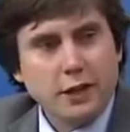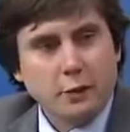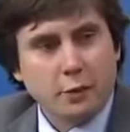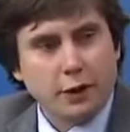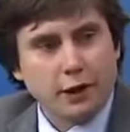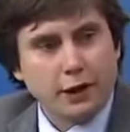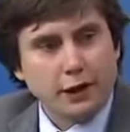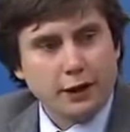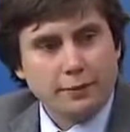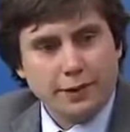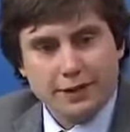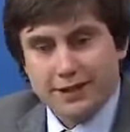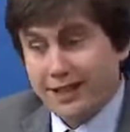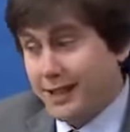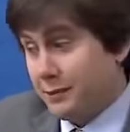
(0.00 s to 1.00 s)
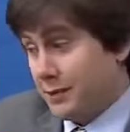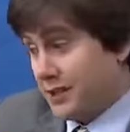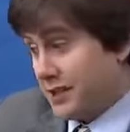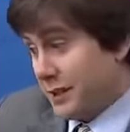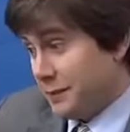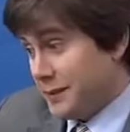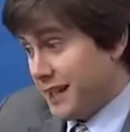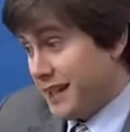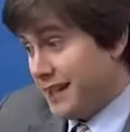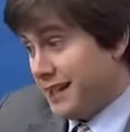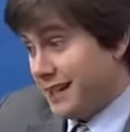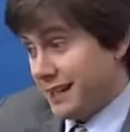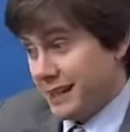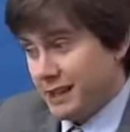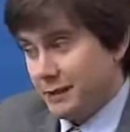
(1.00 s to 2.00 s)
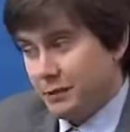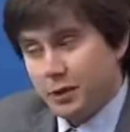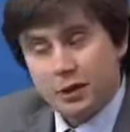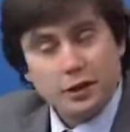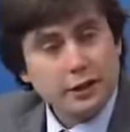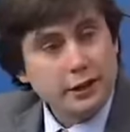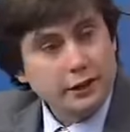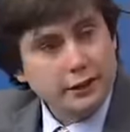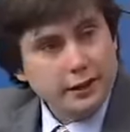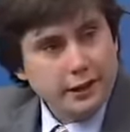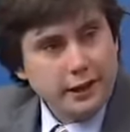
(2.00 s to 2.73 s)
we're going to commit to keep this updated and keep current.